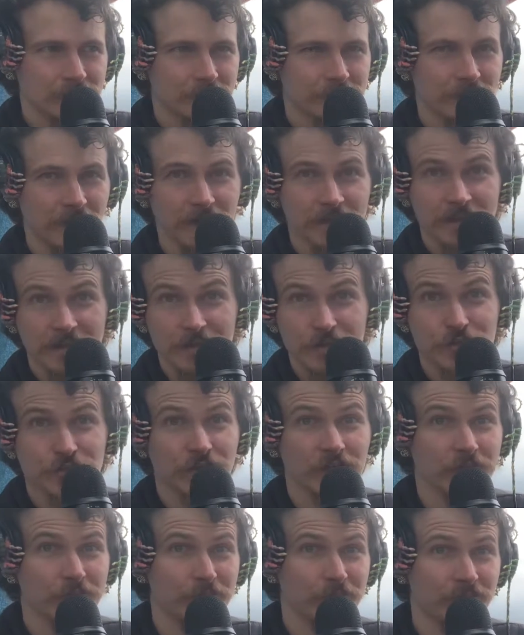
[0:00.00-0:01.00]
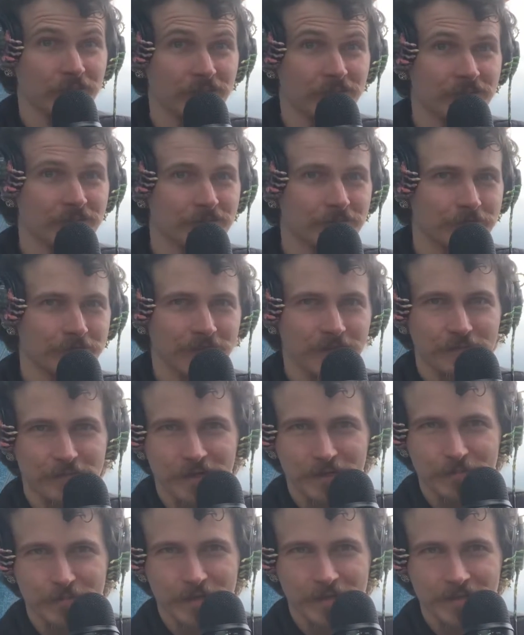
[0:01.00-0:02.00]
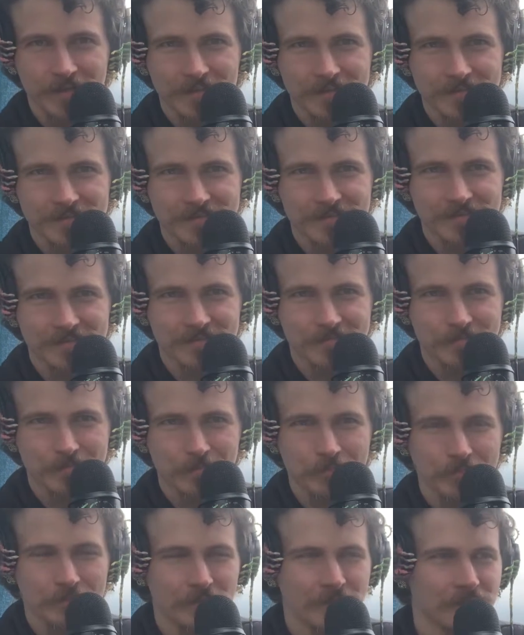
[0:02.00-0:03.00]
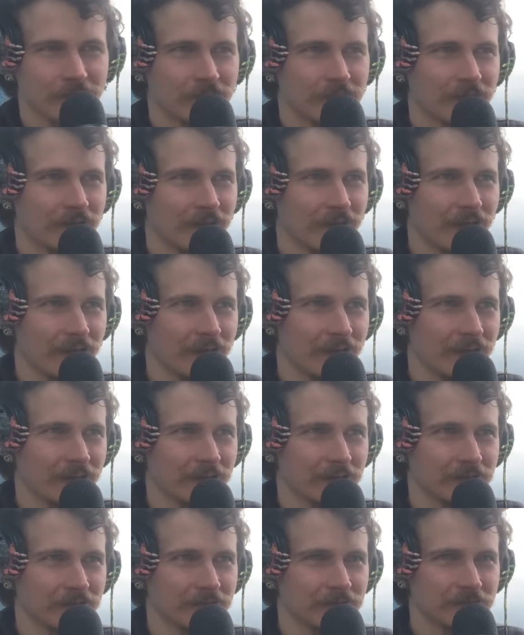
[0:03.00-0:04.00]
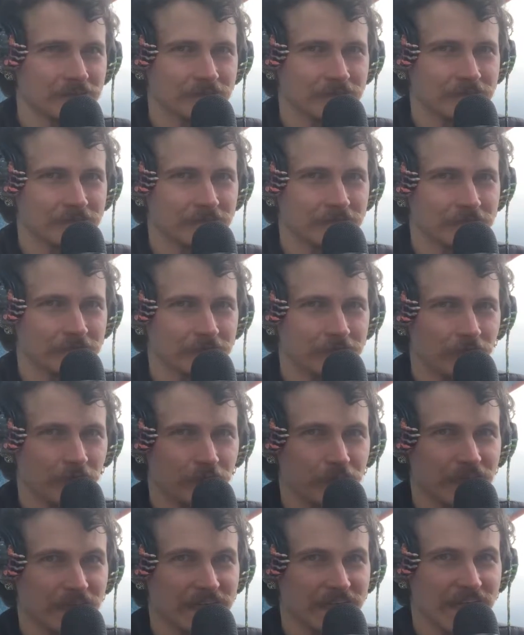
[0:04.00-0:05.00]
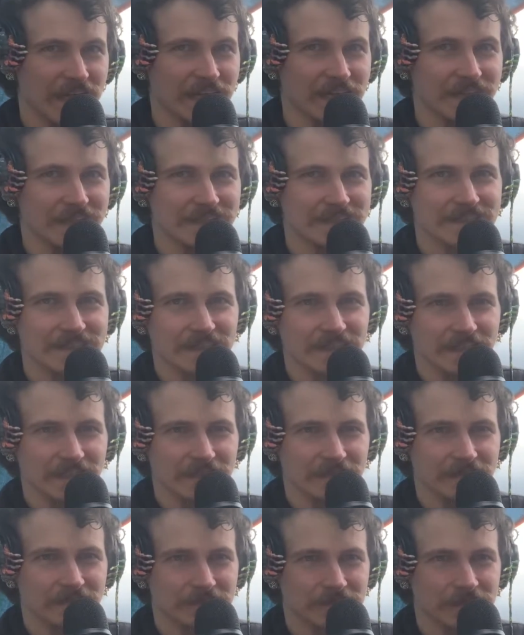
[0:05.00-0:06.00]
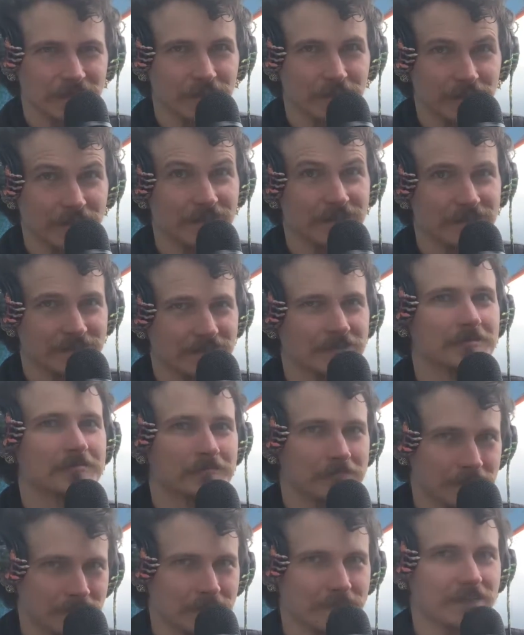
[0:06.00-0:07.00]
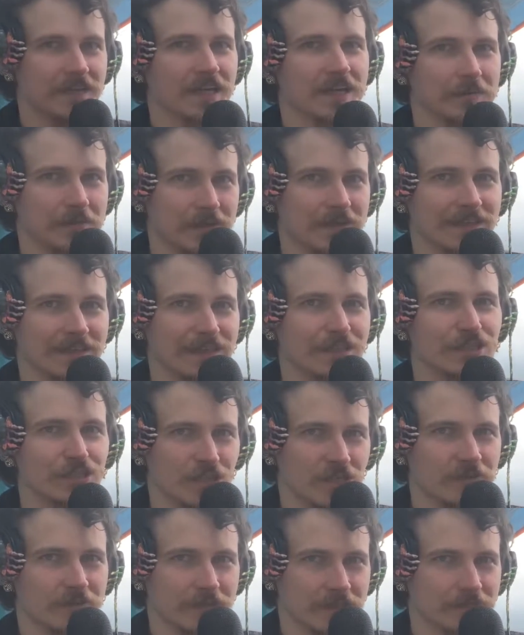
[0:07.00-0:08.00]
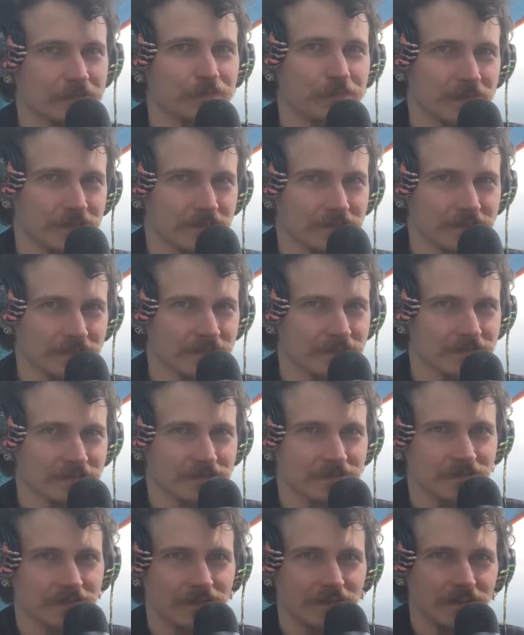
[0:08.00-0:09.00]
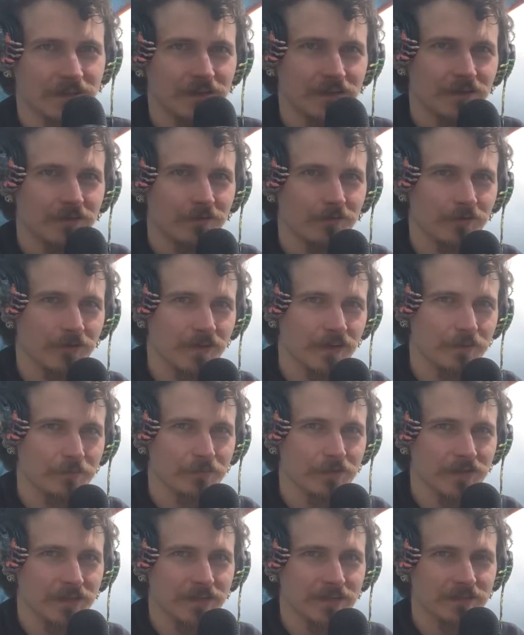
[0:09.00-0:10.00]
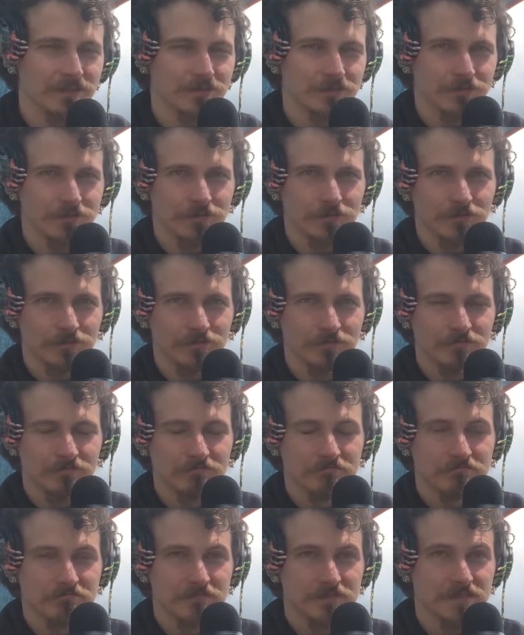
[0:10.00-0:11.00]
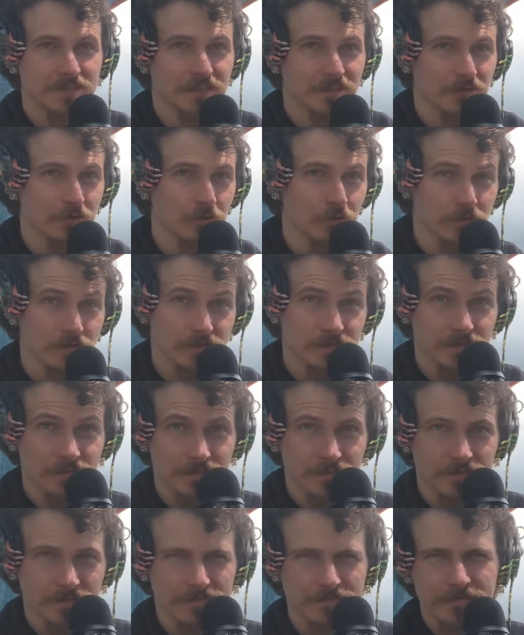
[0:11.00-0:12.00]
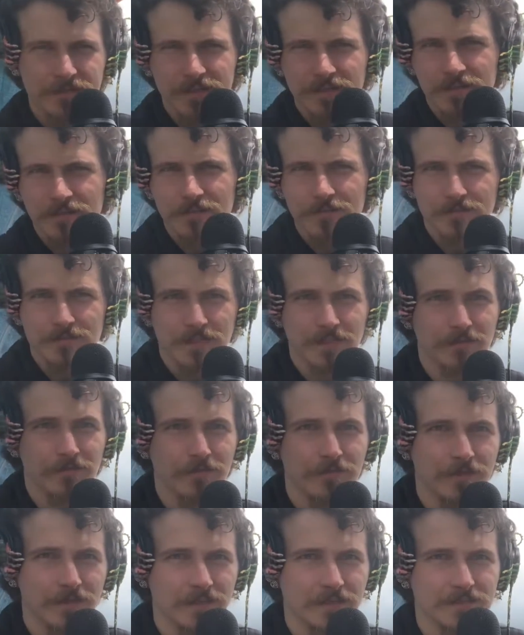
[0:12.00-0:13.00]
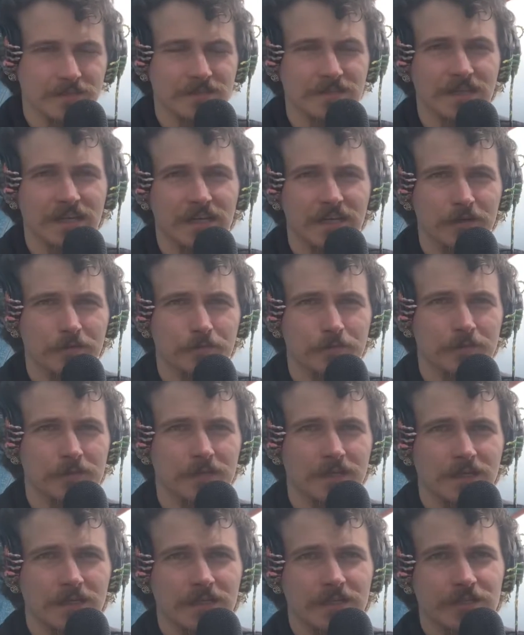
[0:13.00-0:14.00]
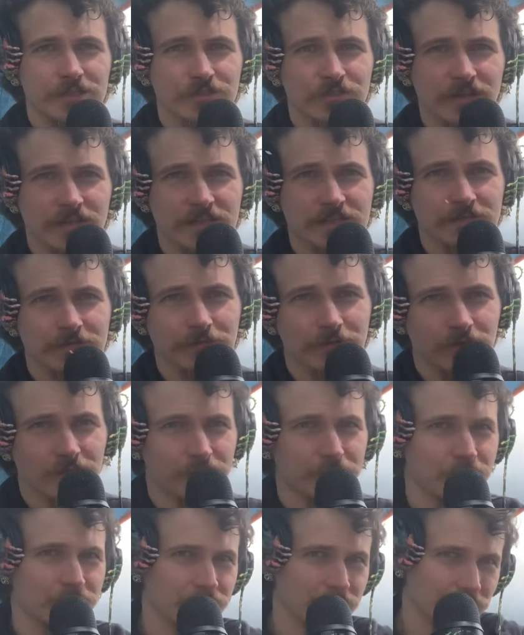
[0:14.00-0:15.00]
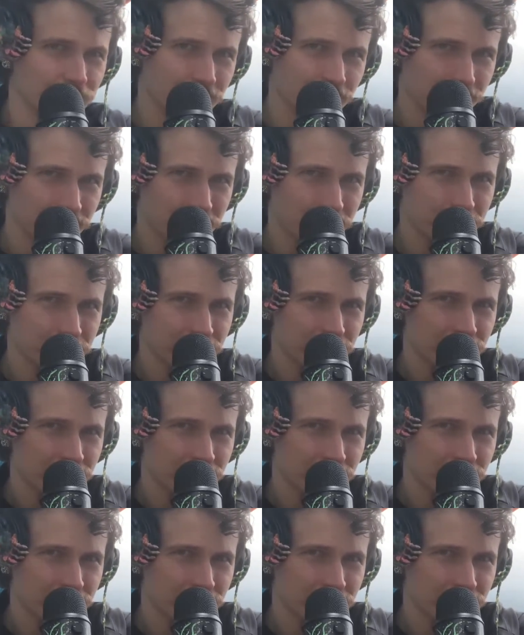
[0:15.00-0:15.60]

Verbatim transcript: filing a trademark for the Mind Palace and forming an L L C. So it is going to be a legitimate business where I'm planning to sell courses, videos, other things to help transform you